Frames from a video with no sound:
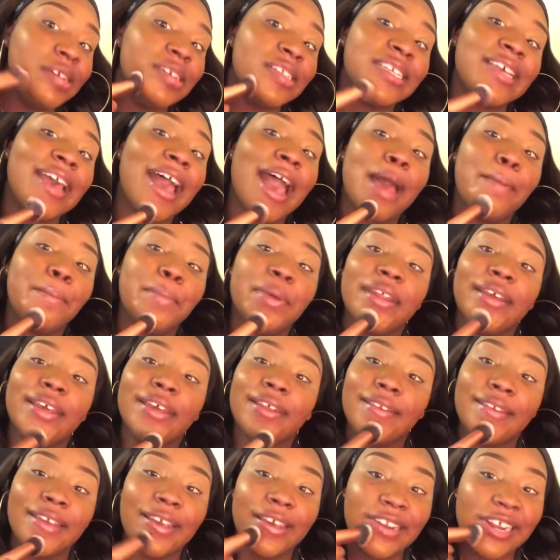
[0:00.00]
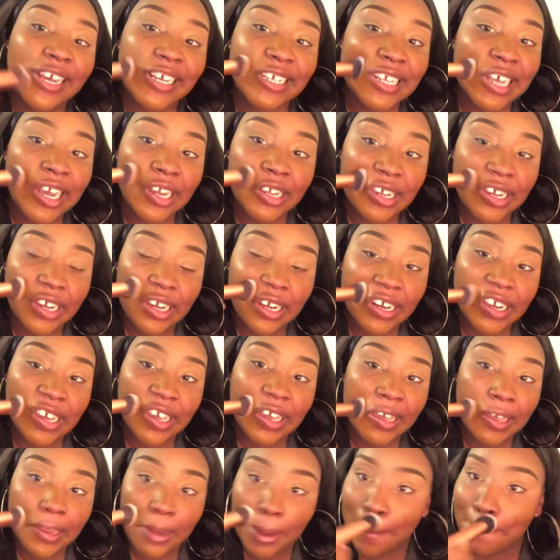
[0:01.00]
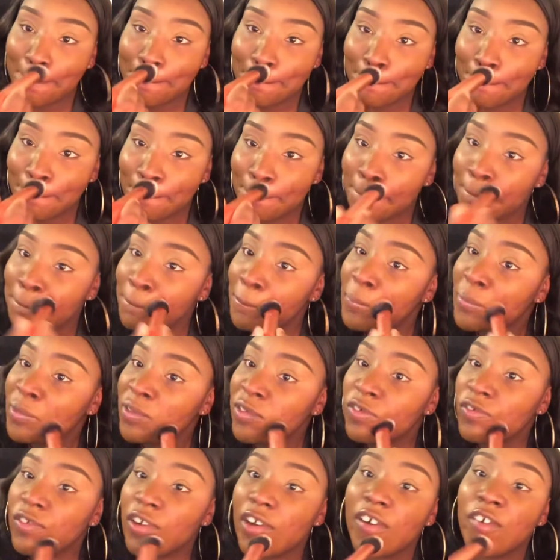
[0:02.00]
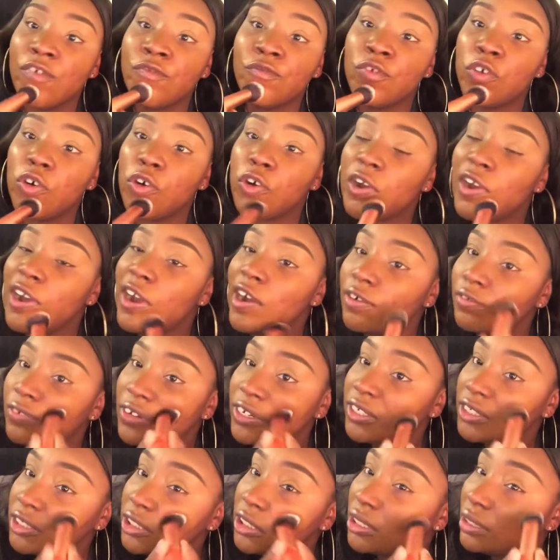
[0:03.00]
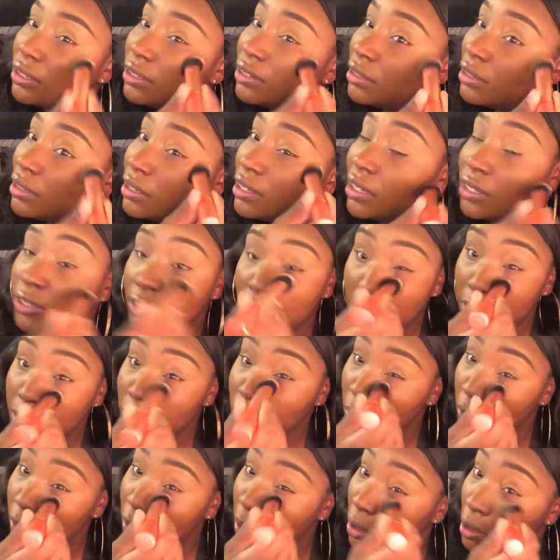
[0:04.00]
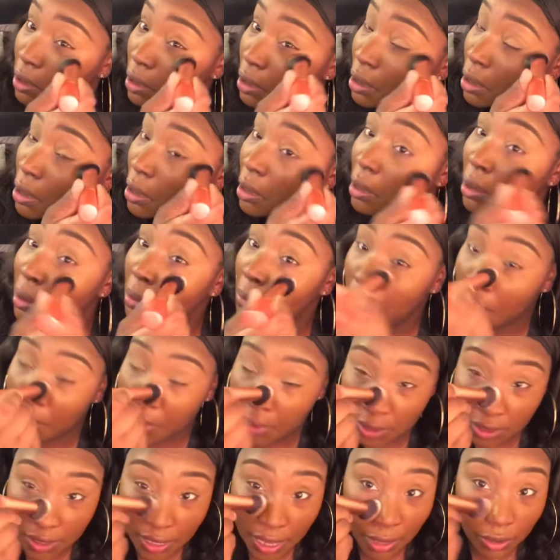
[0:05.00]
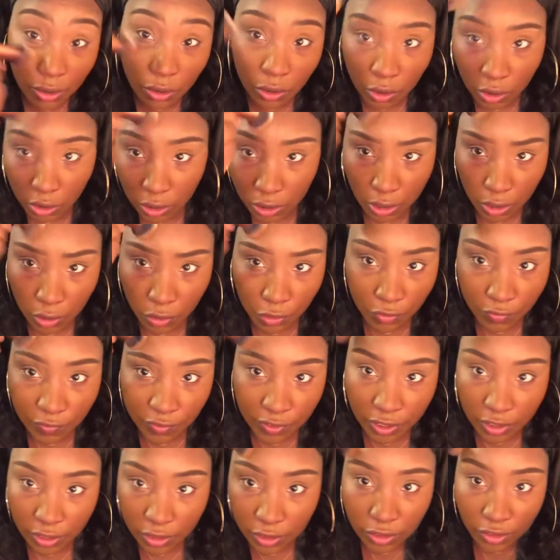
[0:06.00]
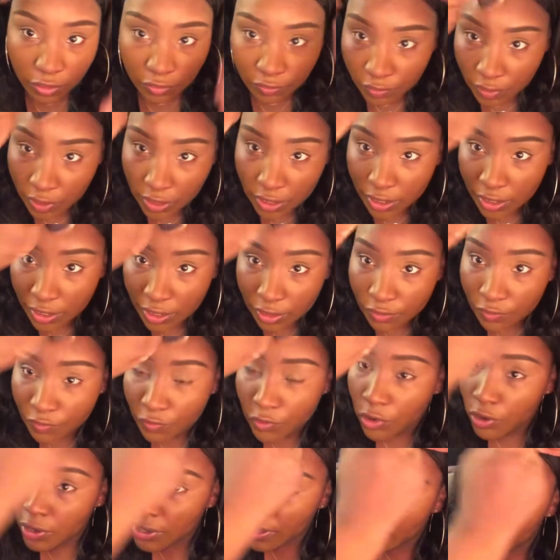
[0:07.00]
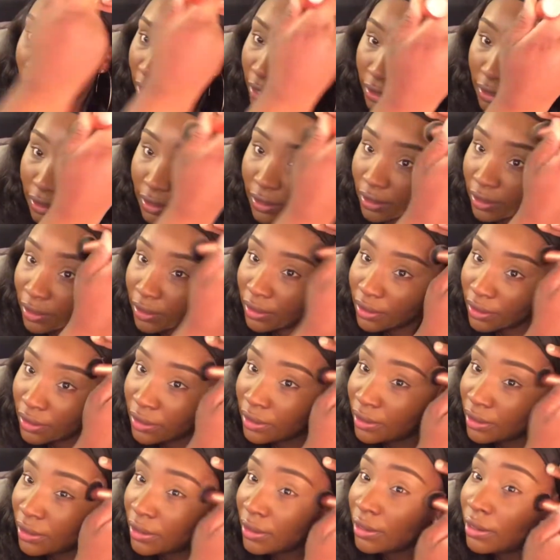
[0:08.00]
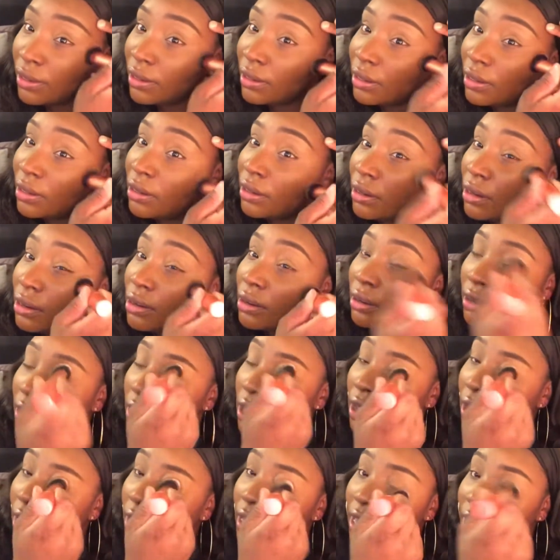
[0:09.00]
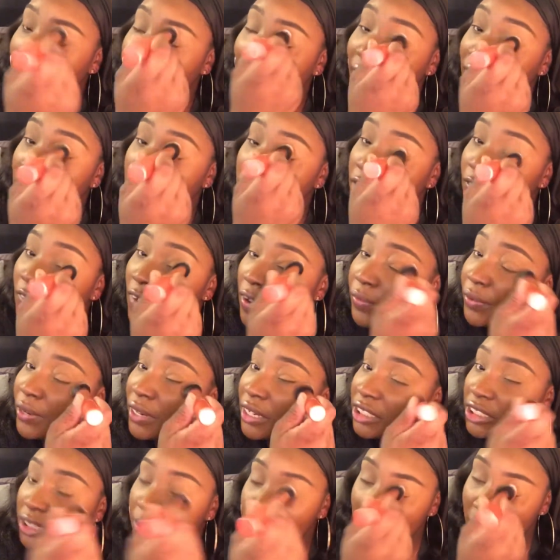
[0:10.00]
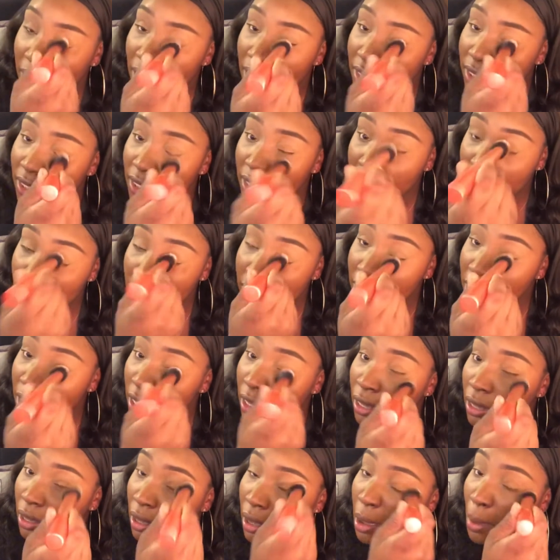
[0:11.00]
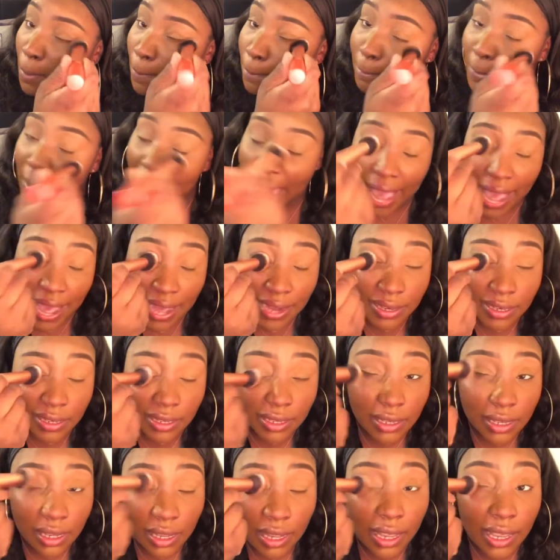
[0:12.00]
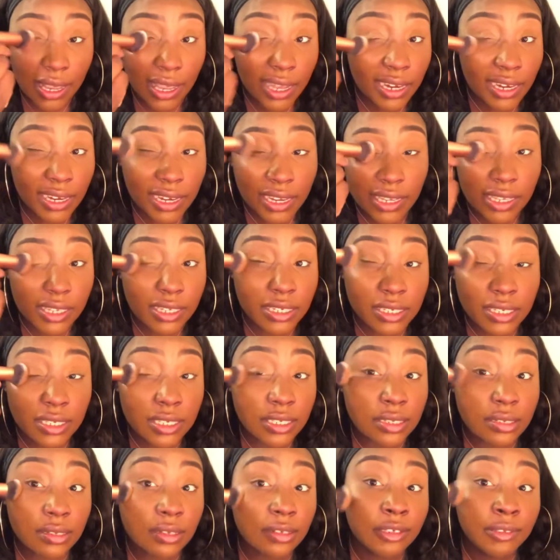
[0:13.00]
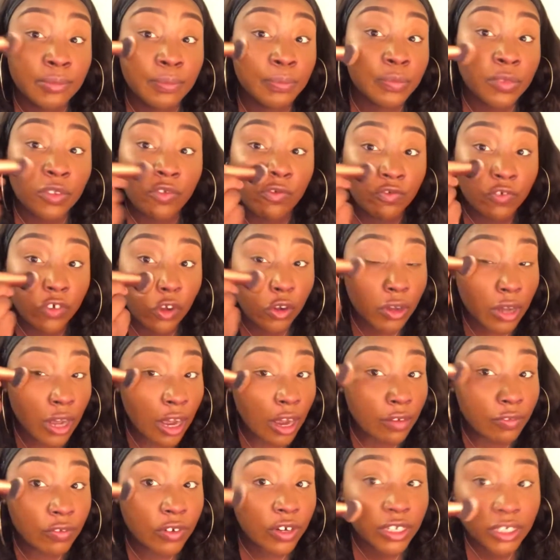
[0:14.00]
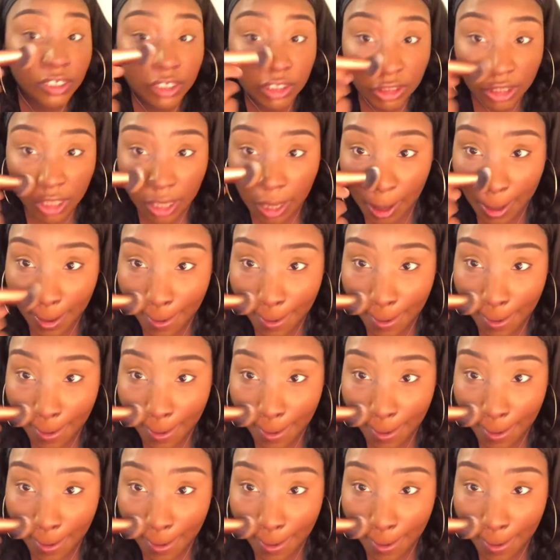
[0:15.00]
tap it in, and that's how you're gonna get a full coverage. And you just want to put that all over. Don't forget your forehead. And I like this foundation because it is matte and it is full coverage.